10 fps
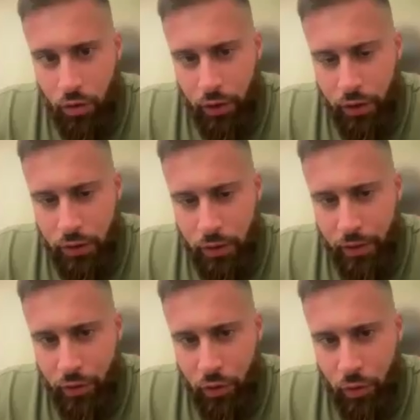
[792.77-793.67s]
okay. You know? So I
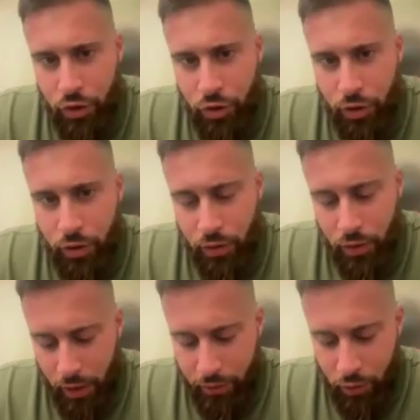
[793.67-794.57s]
have a question.
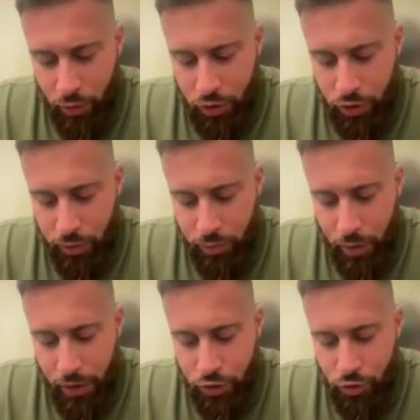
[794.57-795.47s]

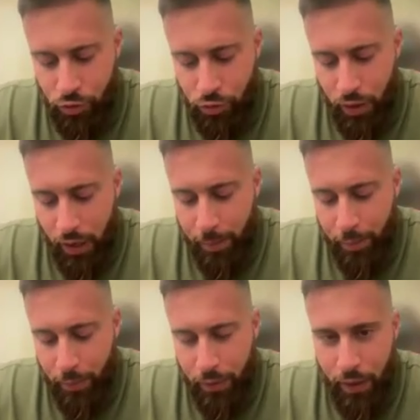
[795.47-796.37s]
Mind you,
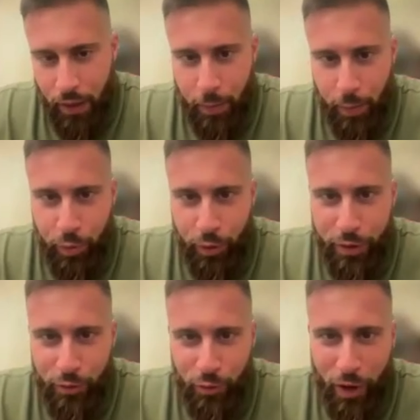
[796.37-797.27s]
I'm a
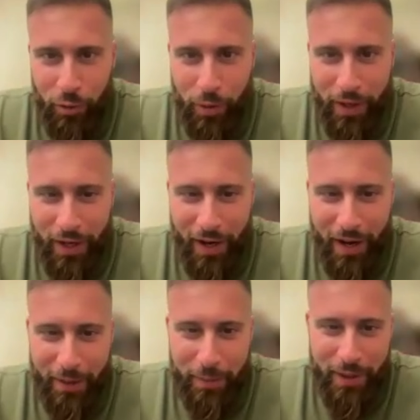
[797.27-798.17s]
pretty right-wing
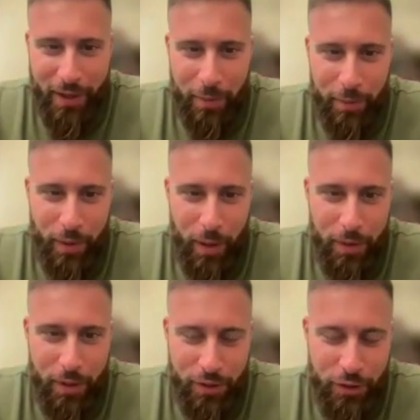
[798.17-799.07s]
guy, meaning I'm
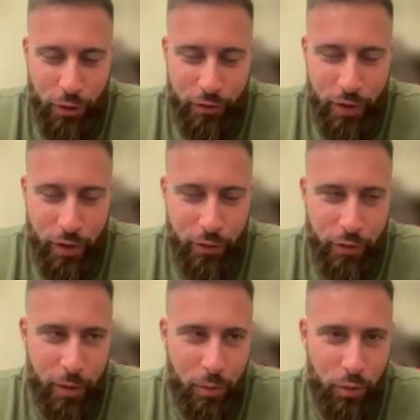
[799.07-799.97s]
a conservative
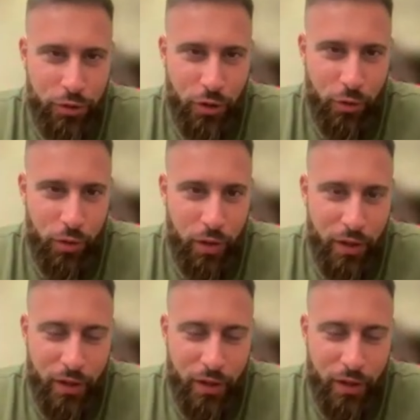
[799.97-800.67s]
and I'm also